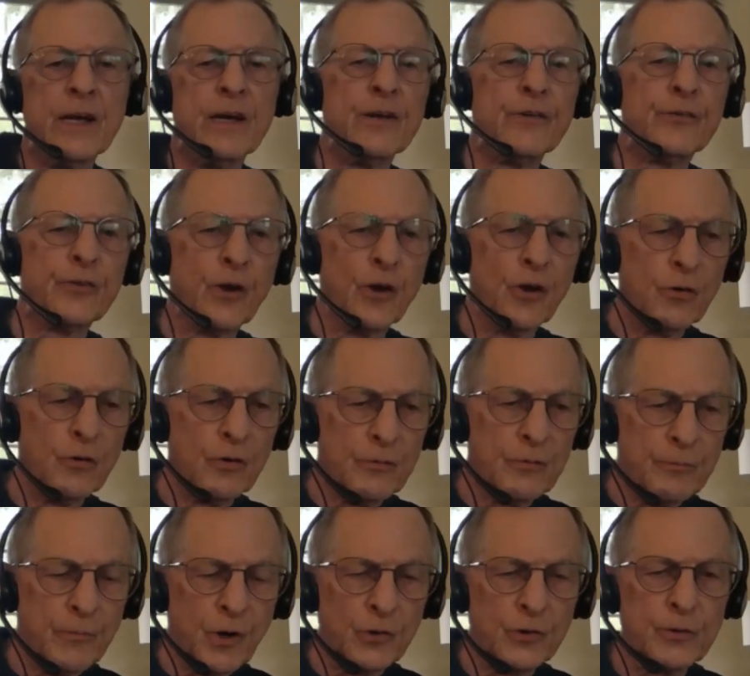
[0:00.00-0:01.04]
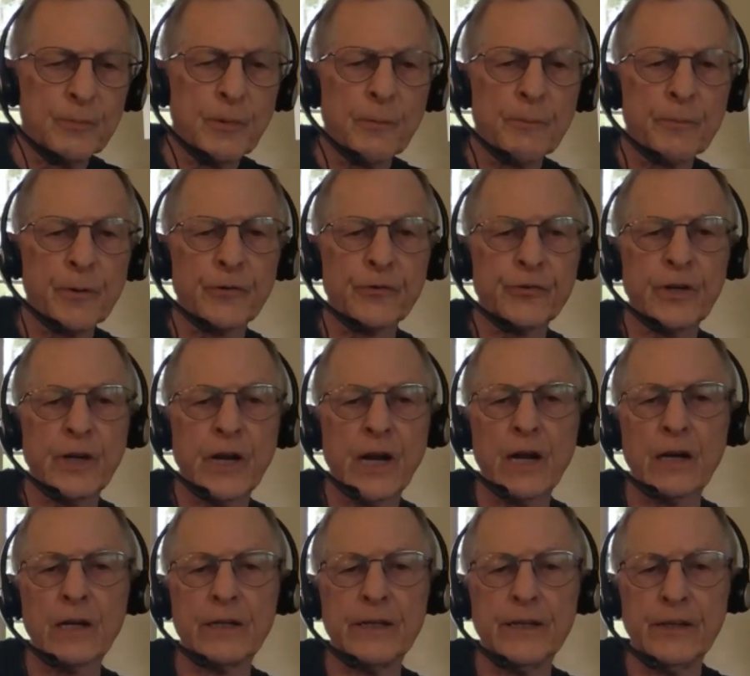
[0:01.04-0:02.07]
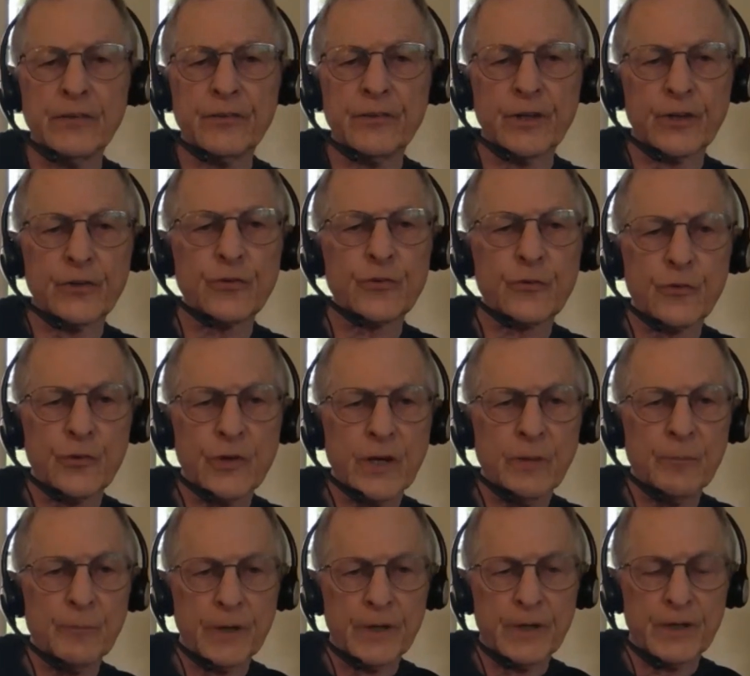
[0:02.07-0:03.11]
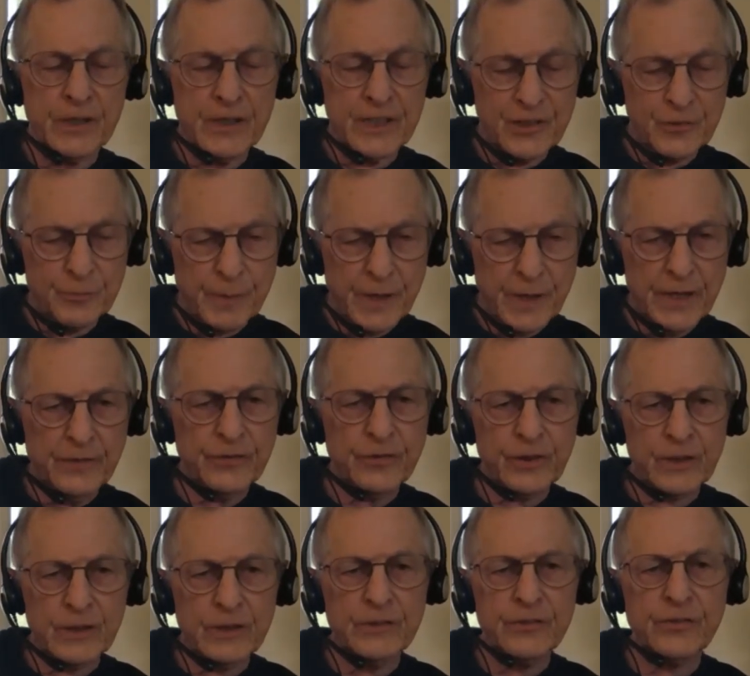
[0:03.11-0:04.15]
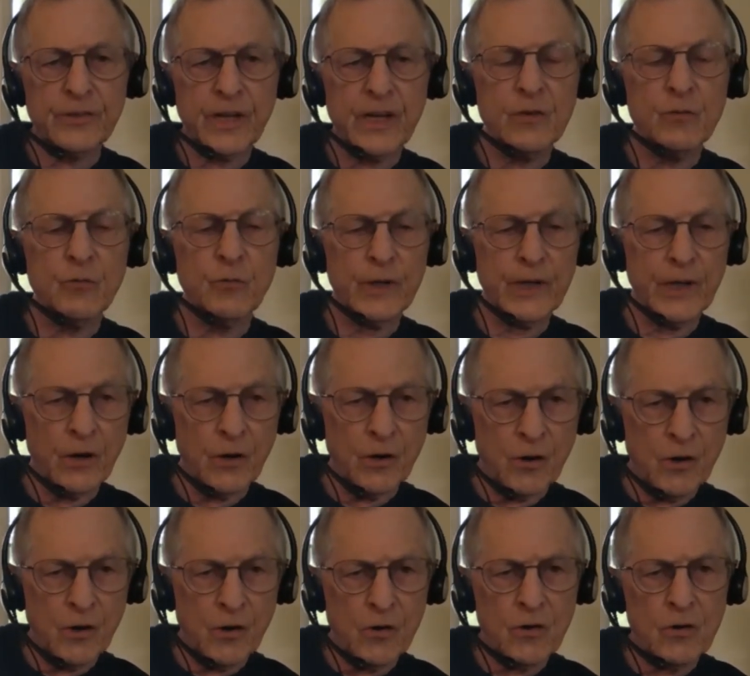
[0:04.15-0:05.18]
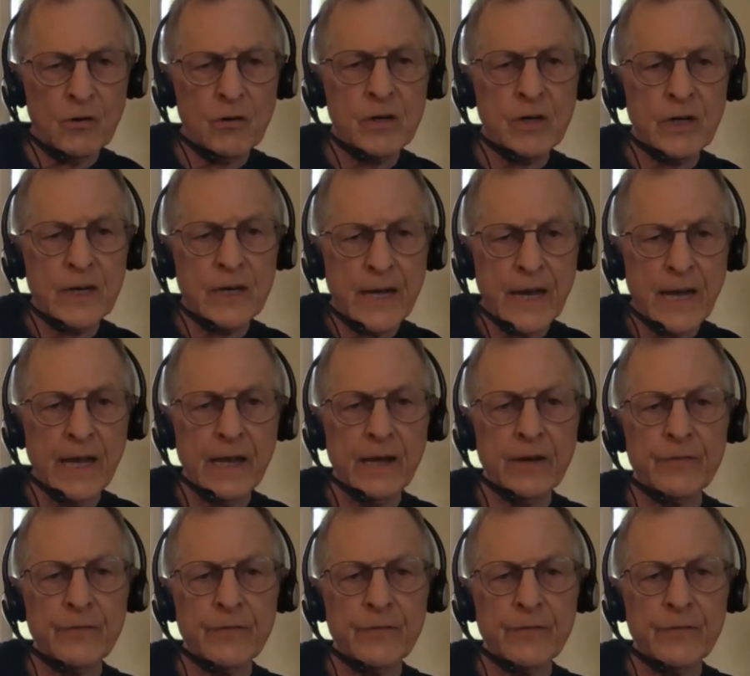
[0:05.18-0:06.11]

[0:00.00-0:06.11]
So multiple personality is an extreme, but it's basically saying we all have